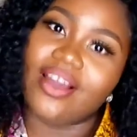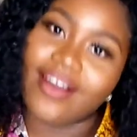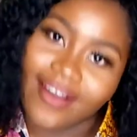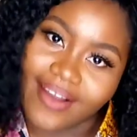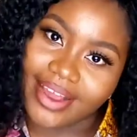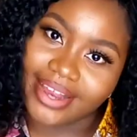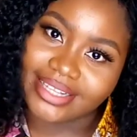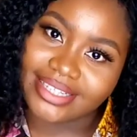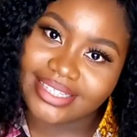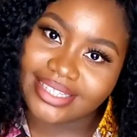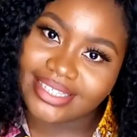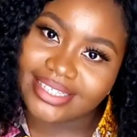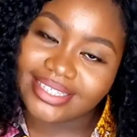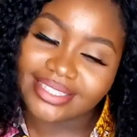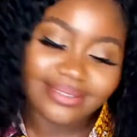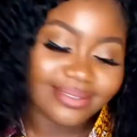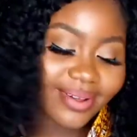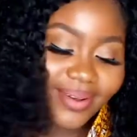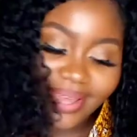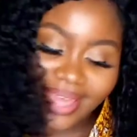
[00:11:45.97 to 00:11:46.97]

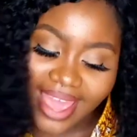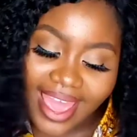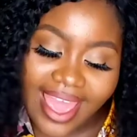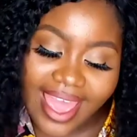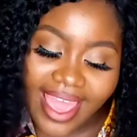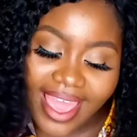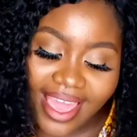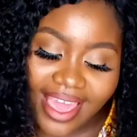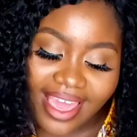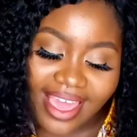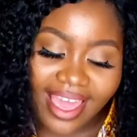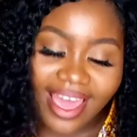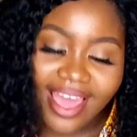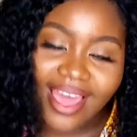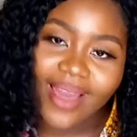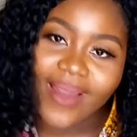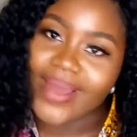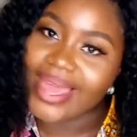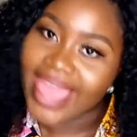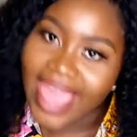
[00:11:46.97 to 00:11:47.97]
Okay? Okay?
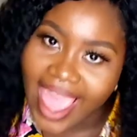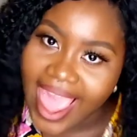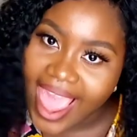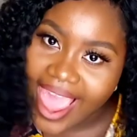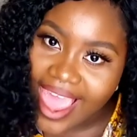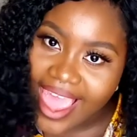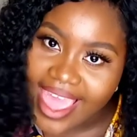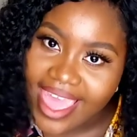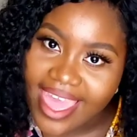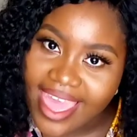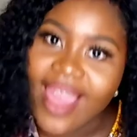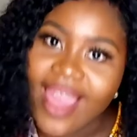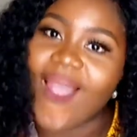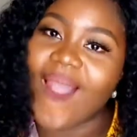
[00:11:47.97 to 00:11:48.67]
Okay?